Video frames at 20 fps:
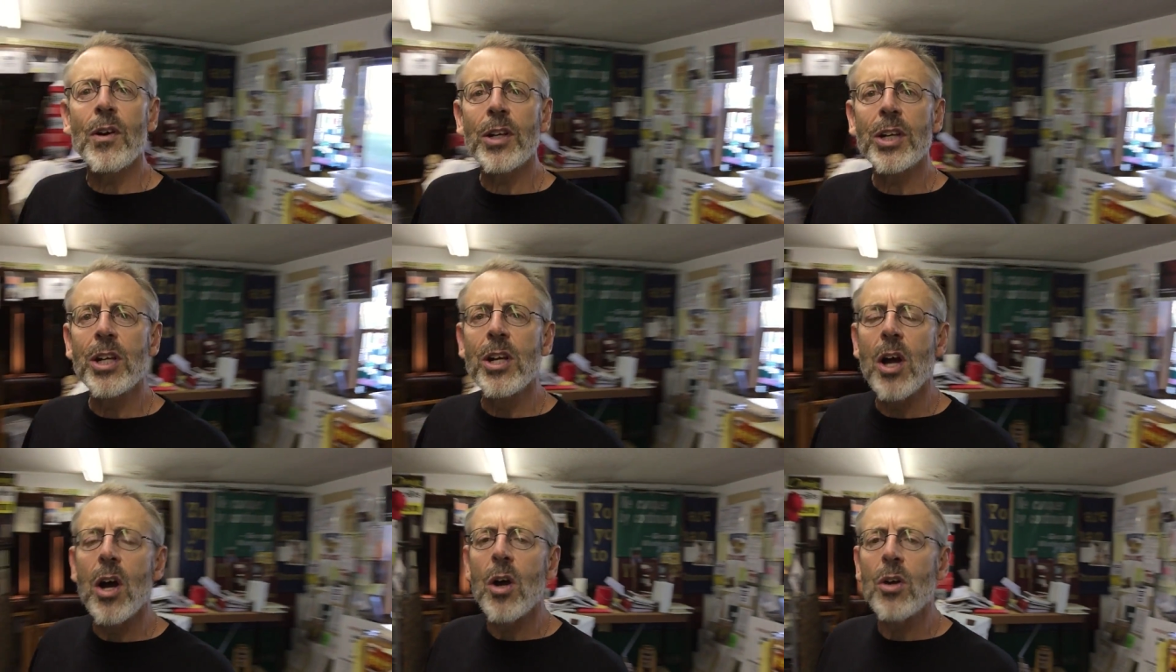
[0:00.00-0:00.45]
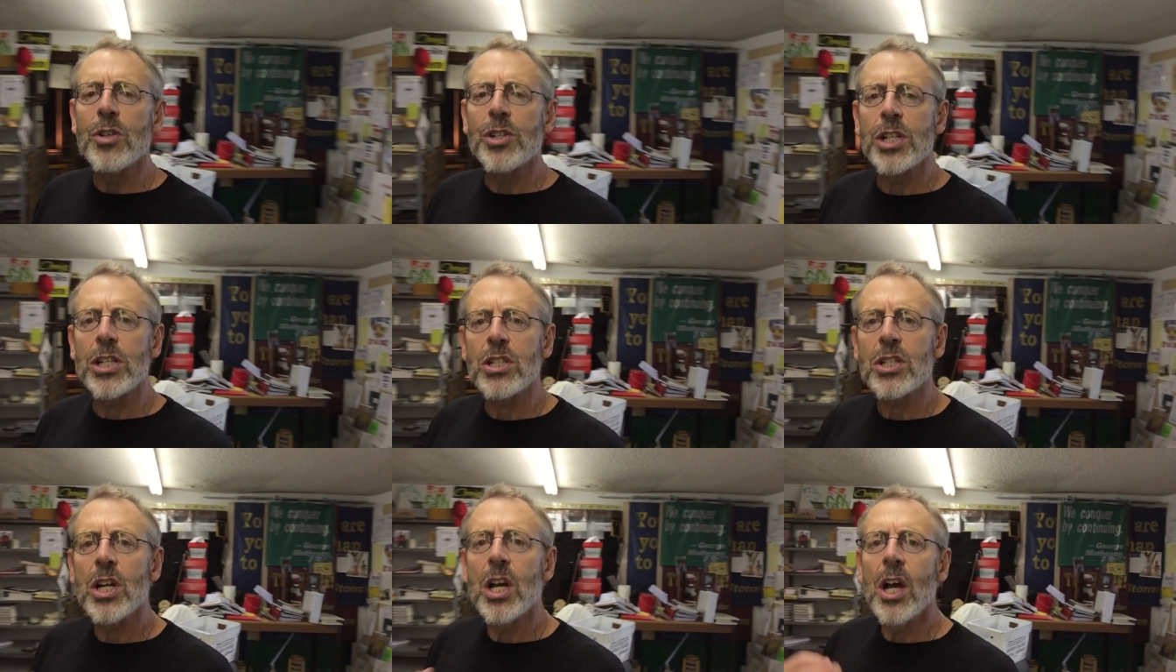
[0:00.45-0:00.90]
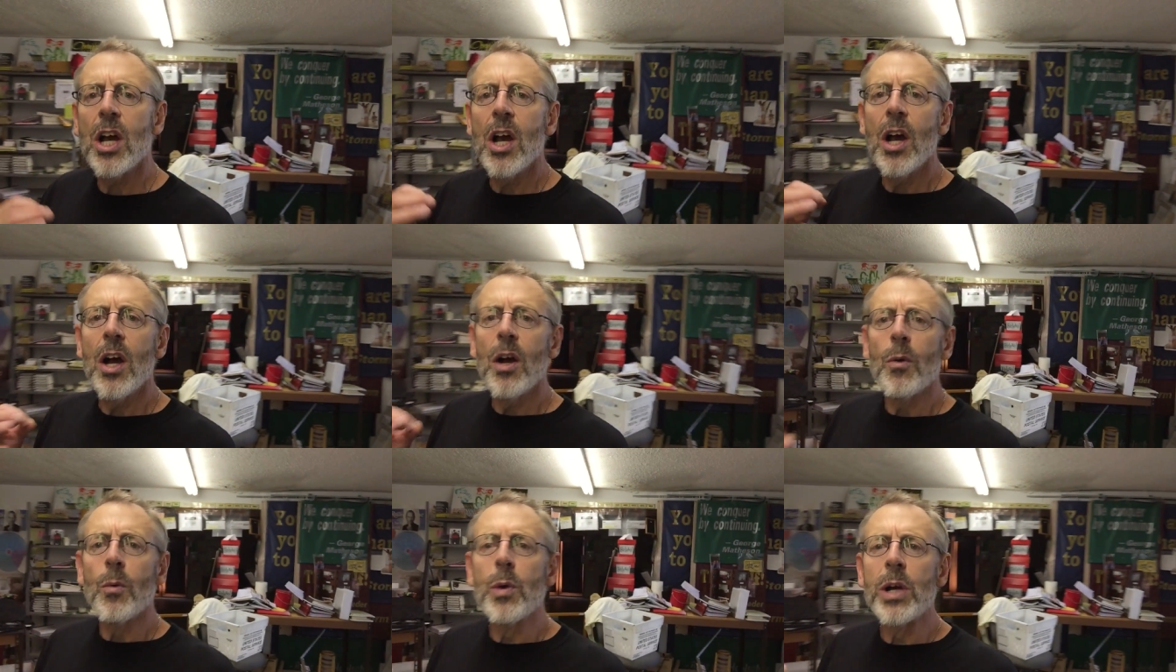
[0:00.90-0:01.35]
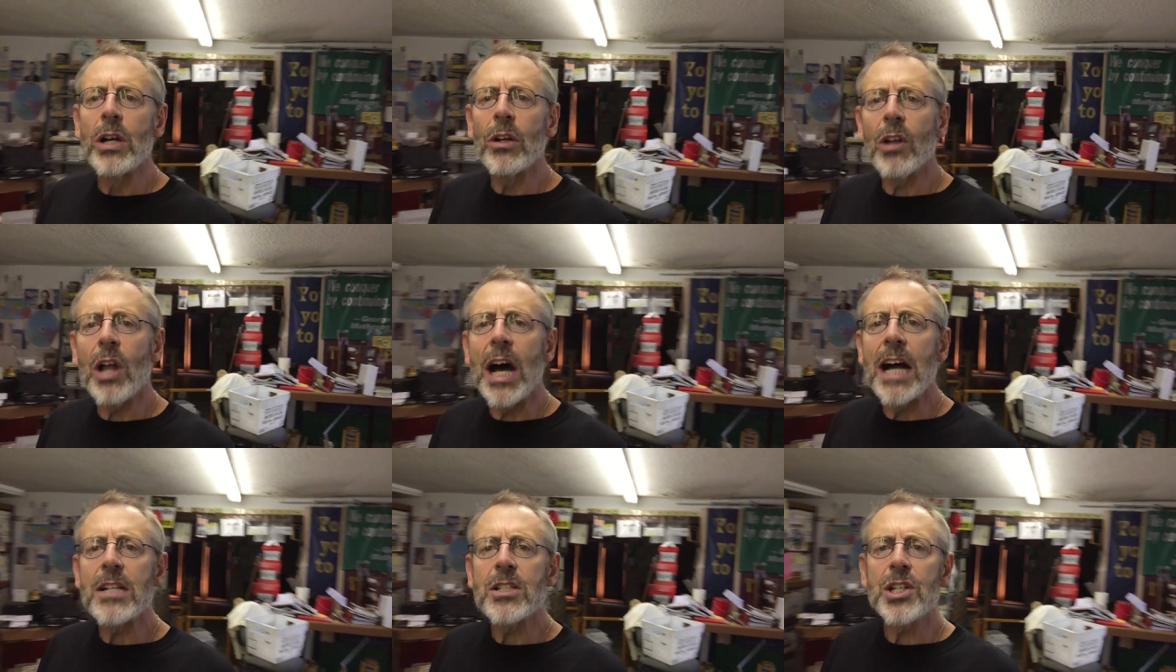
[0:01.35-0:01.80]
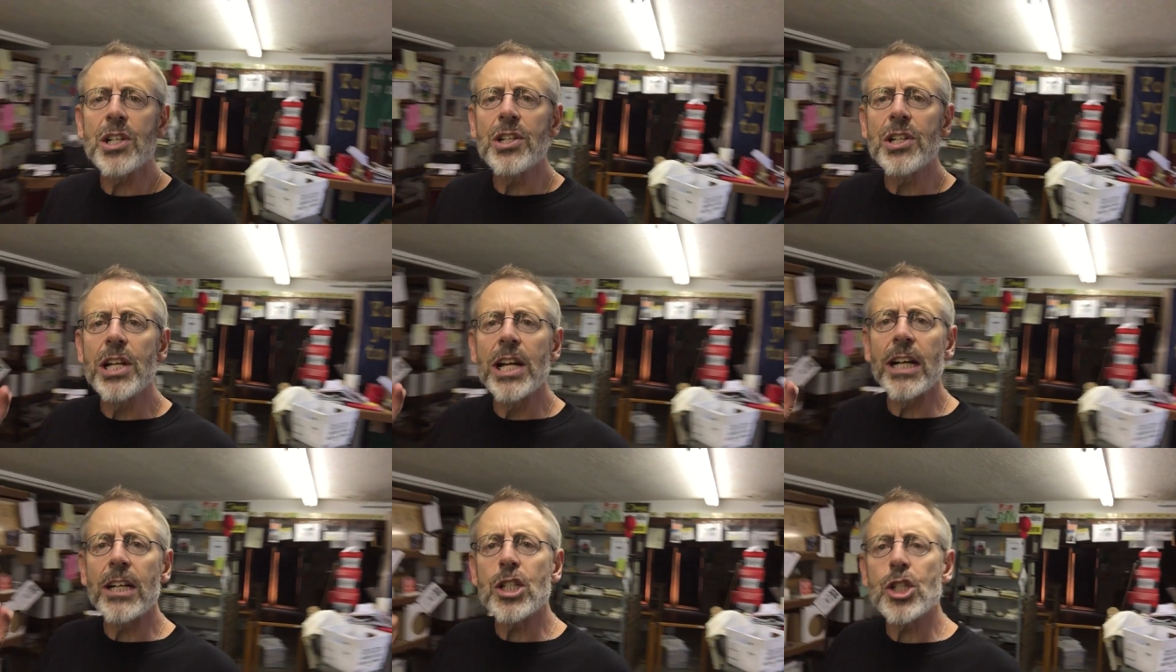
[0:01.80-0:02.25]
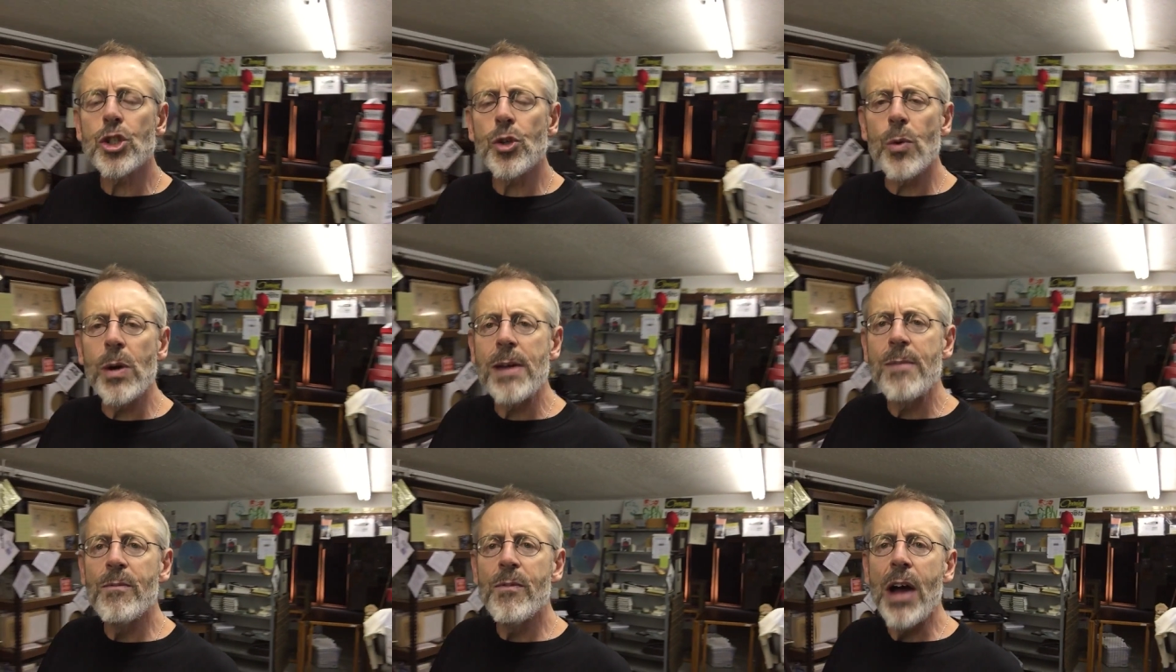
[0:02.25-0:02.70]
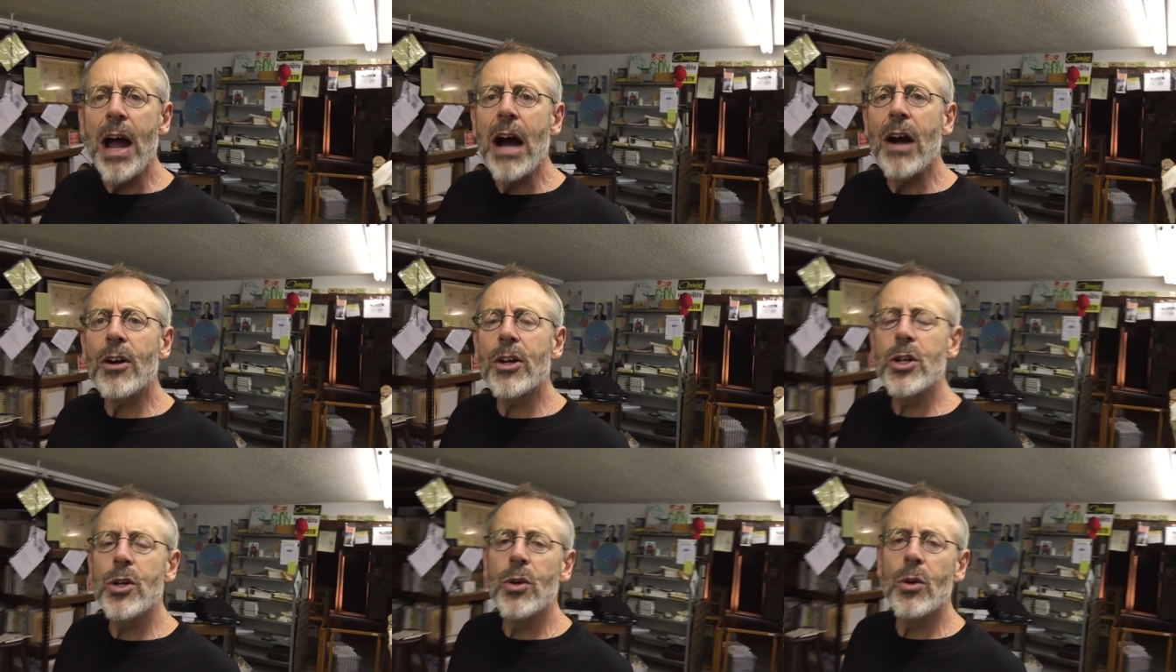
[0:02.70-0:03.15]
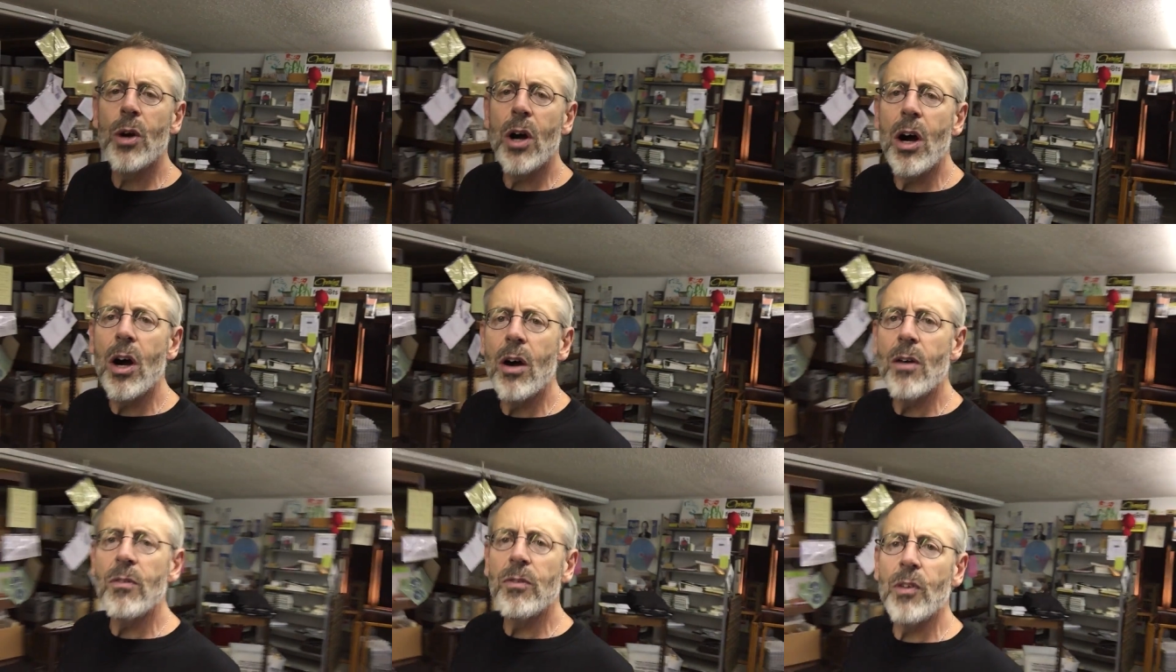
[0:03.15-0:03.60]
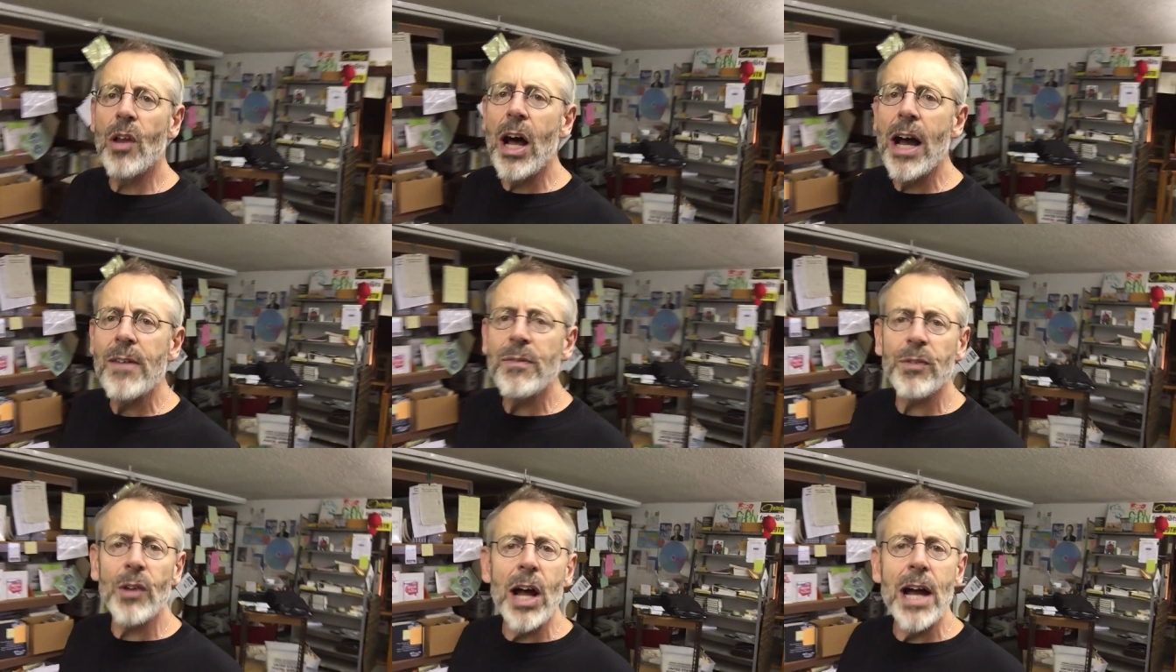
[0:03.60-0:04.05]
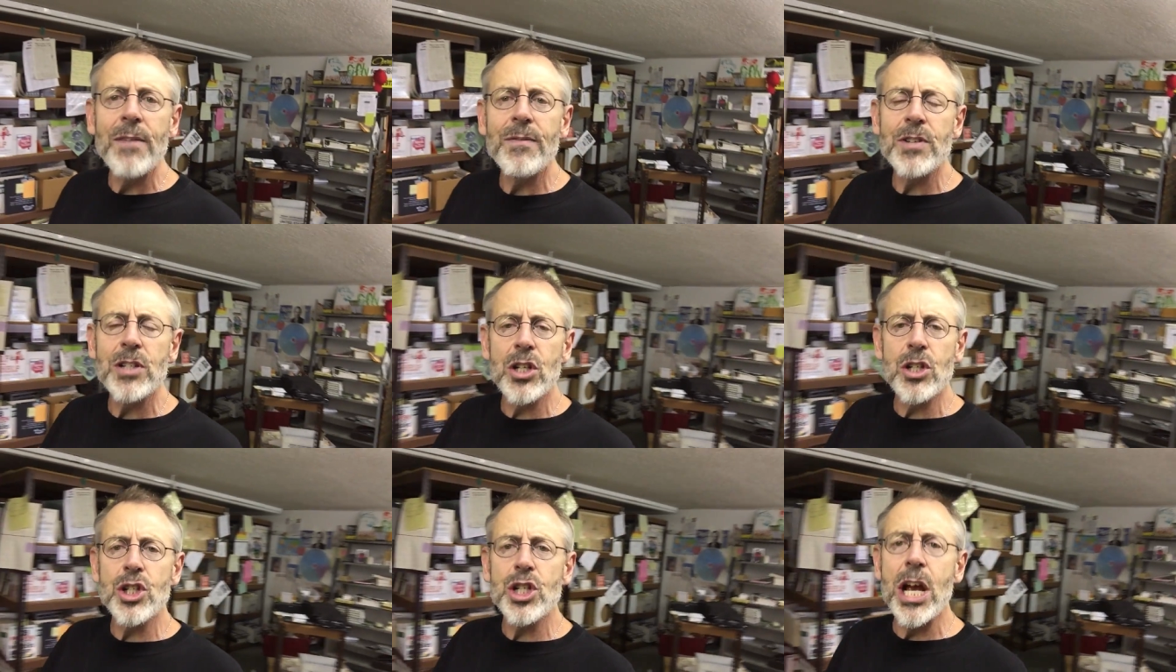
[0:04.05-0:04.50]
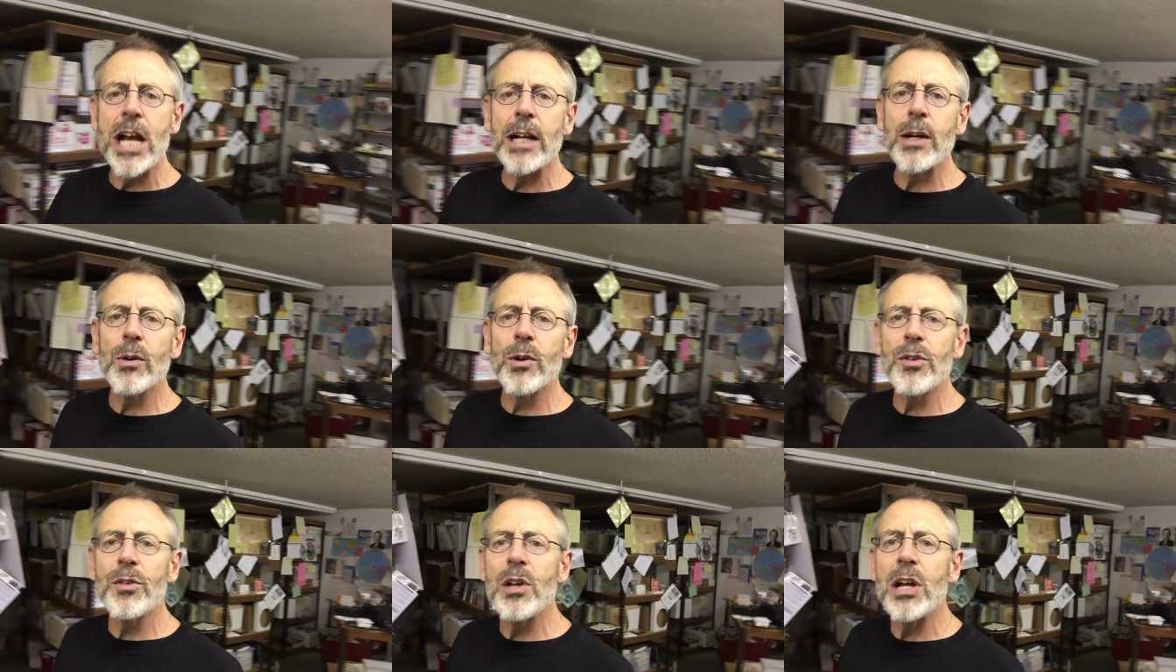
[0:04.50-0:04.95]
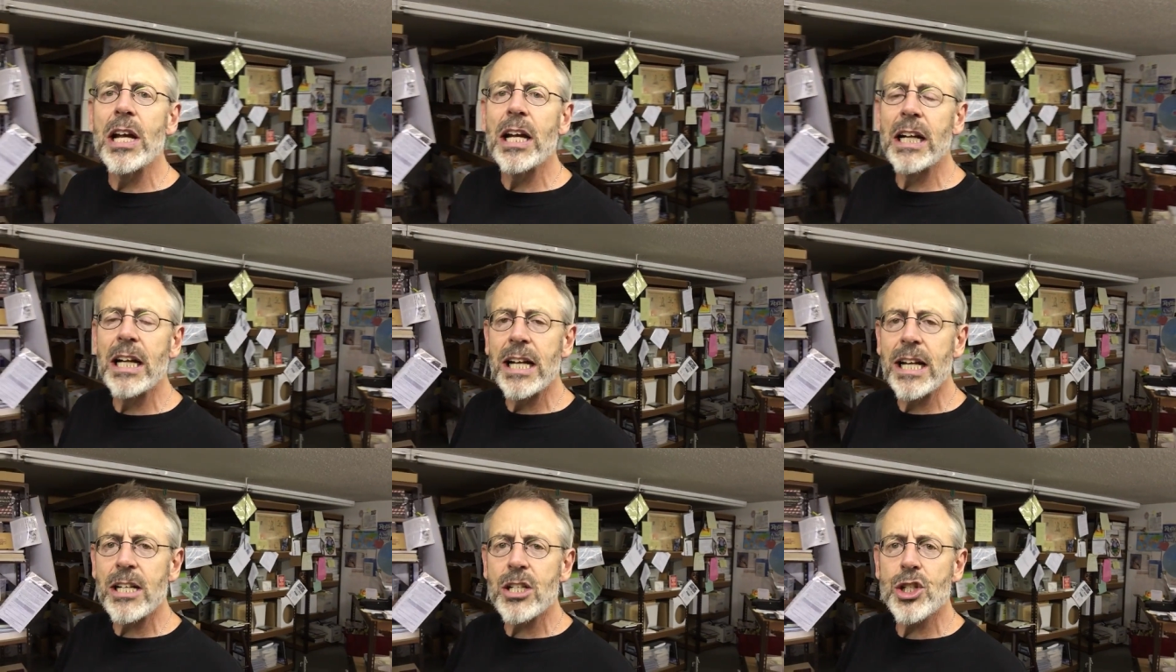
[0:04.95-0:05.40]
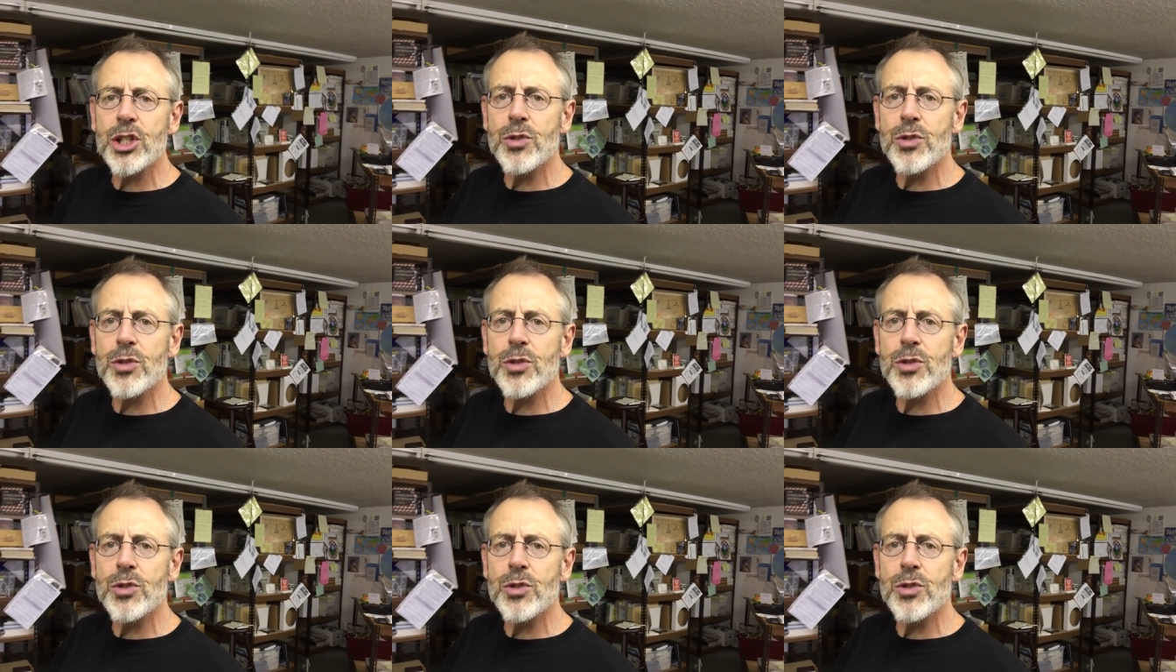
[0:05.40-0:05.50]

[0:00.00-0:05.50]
you know, just realizing the extreme value of life. Life is a sacred thing, and